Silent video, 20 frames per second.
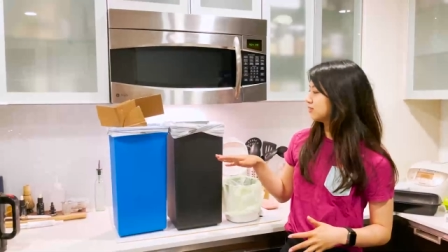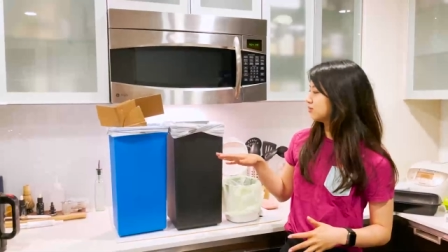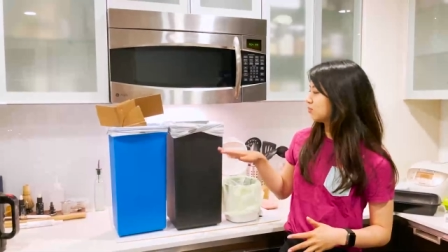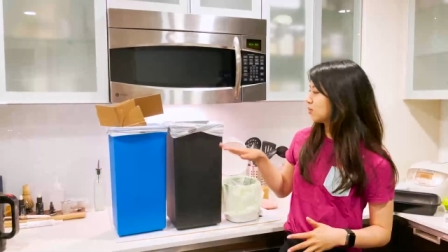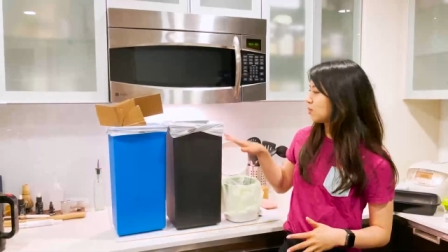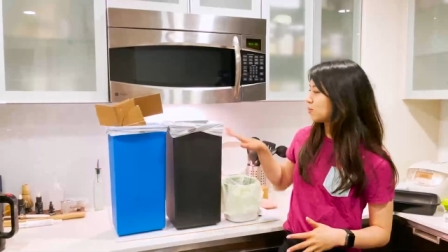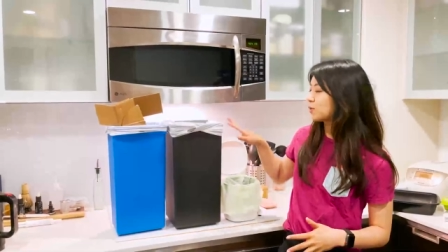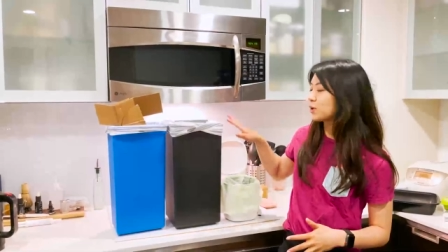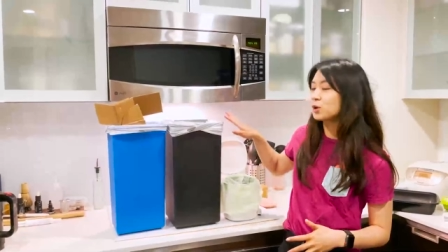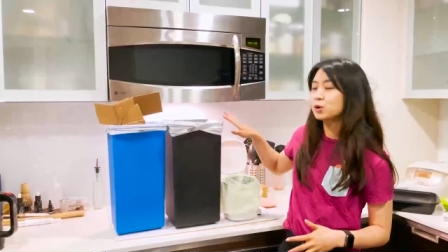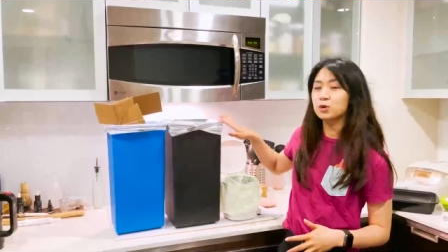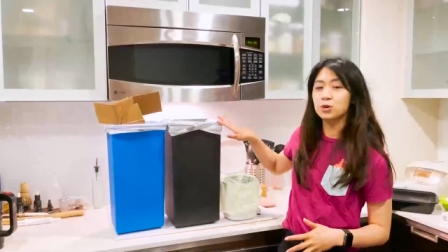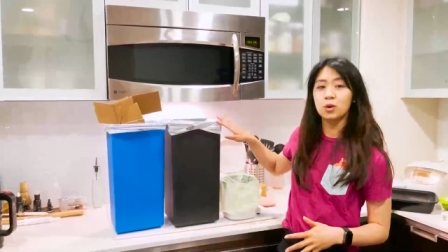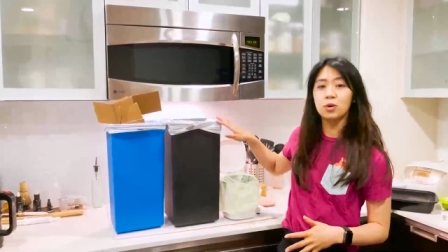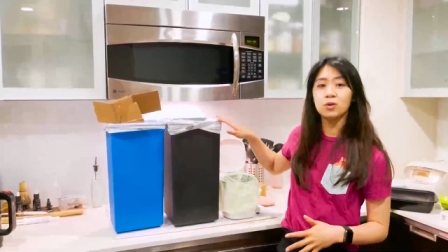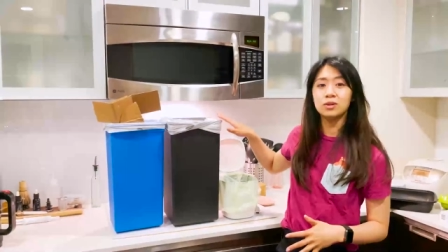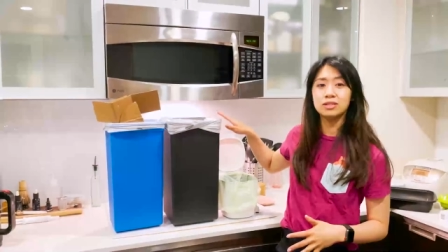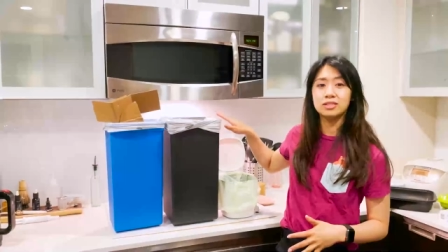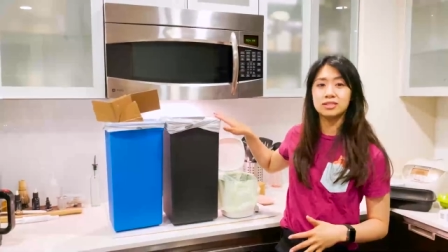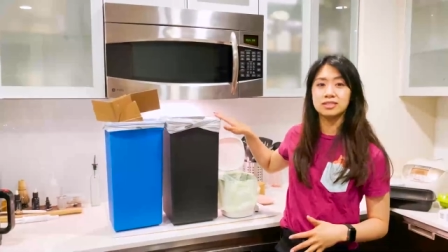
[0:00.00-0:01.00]
remember our
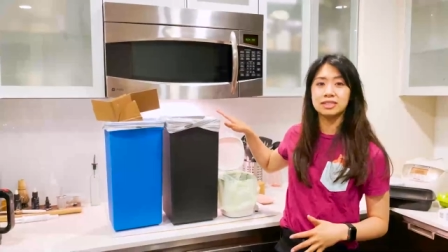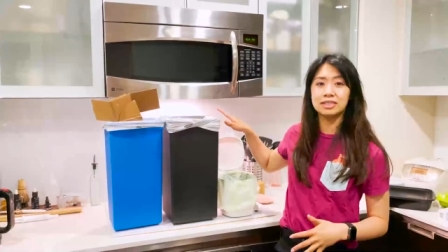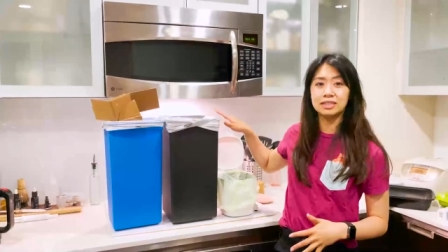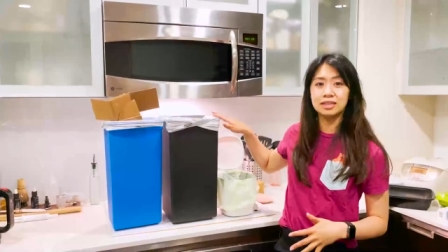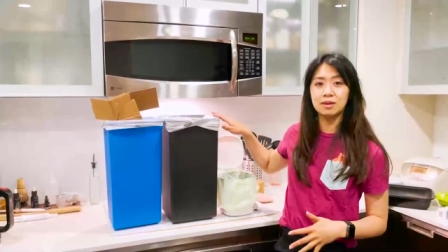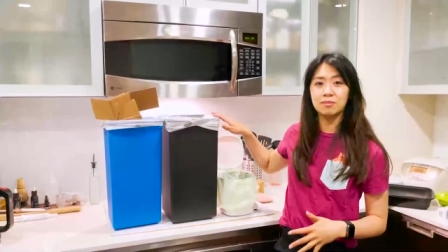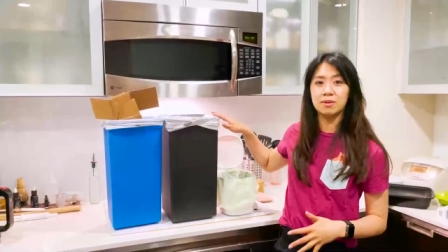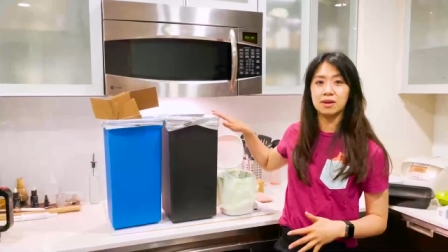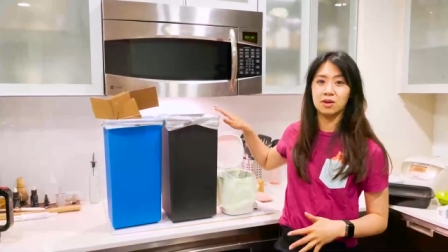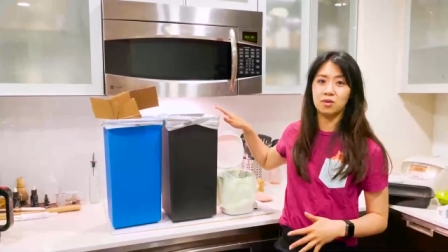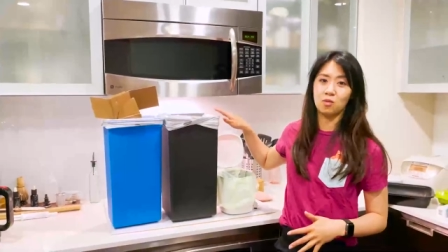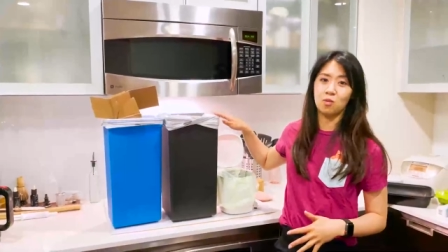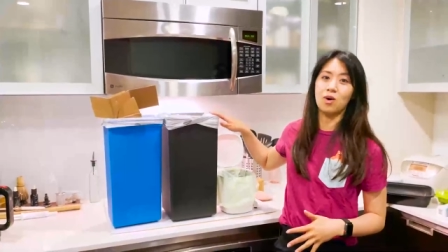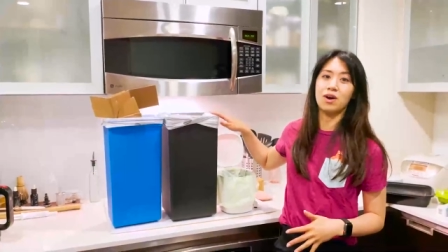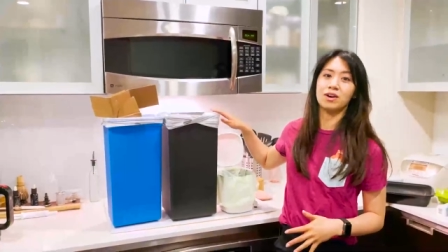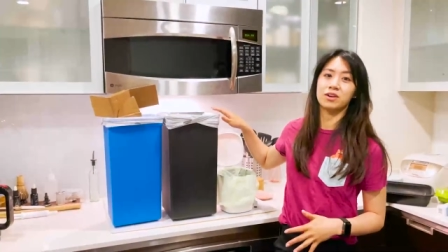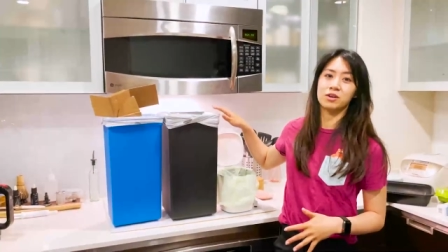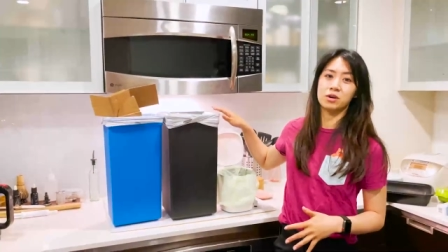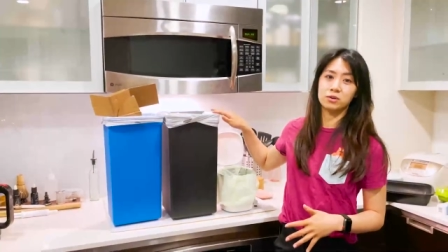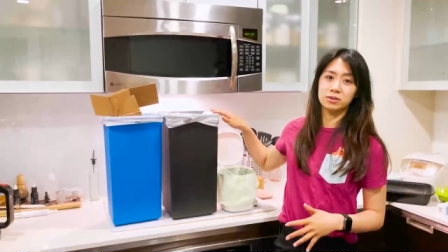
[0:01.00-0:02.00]
goal is to limit
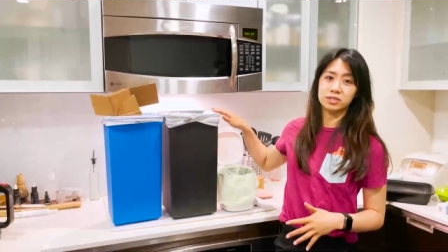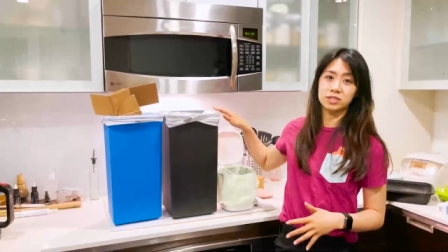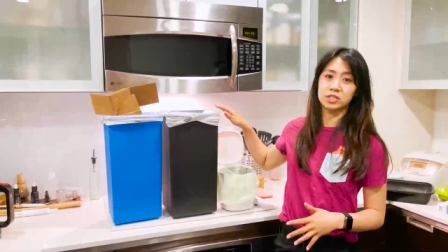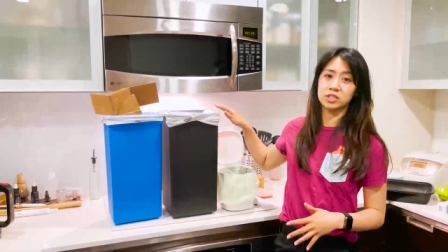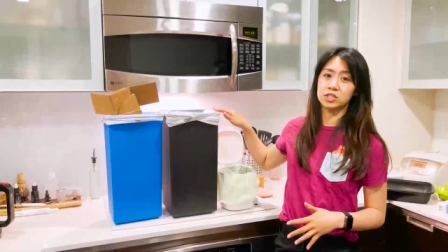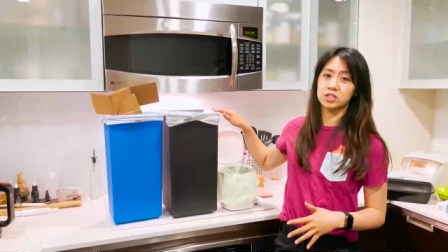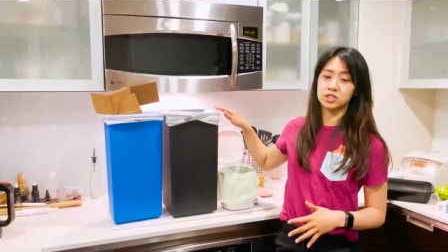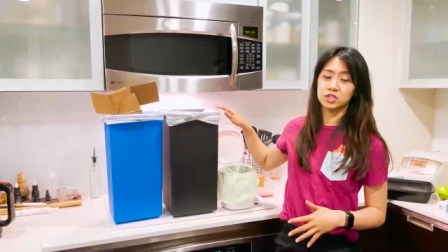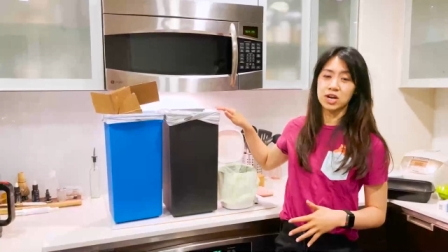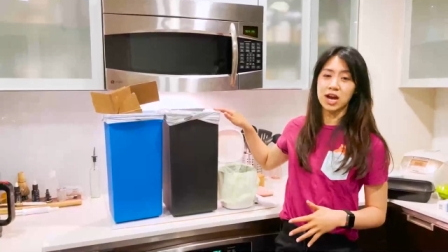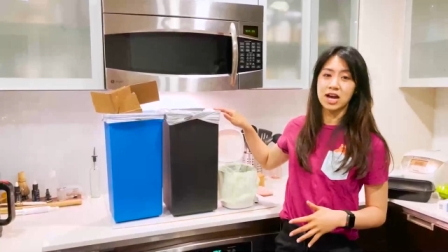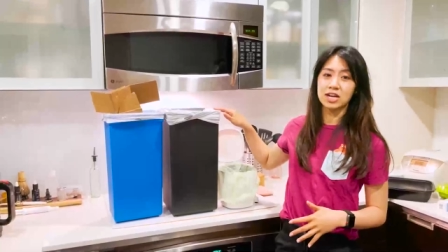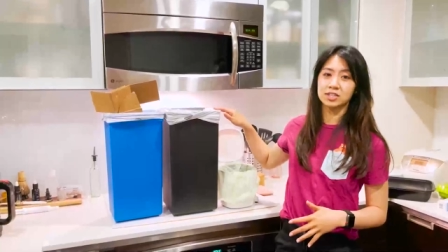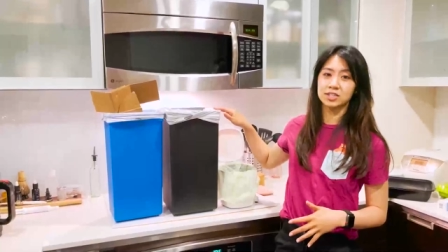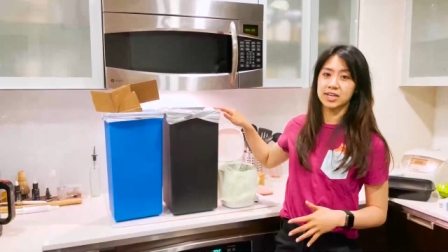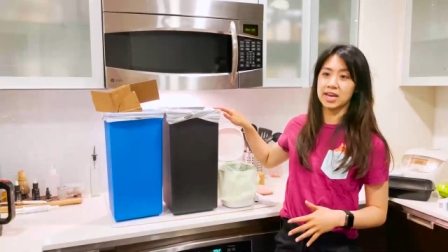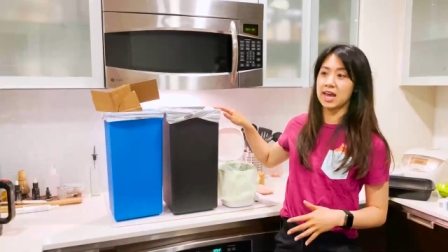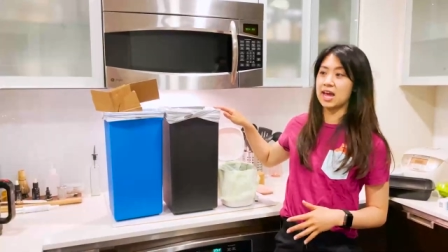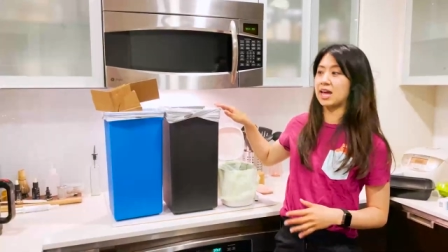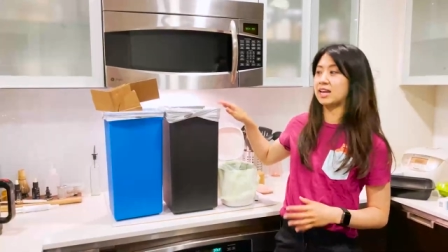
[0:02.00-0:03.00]
what goes into the
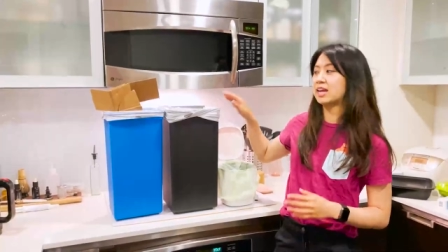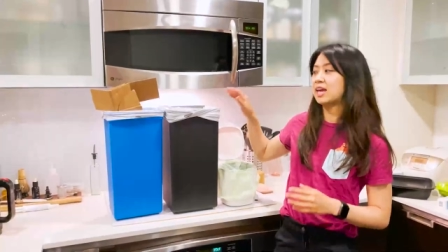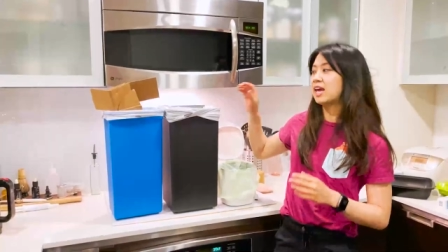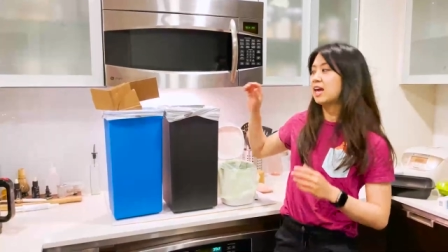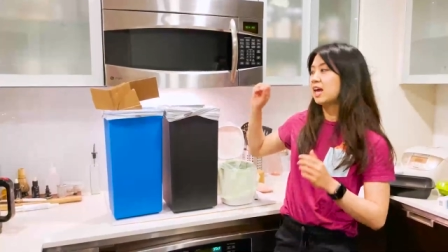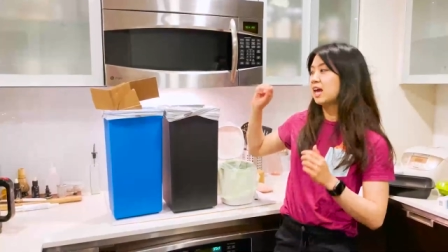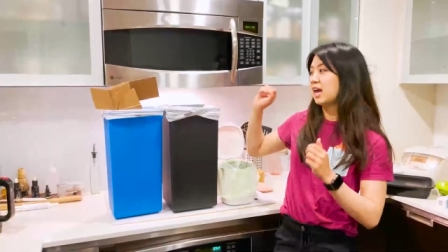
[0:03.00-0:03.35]
trash can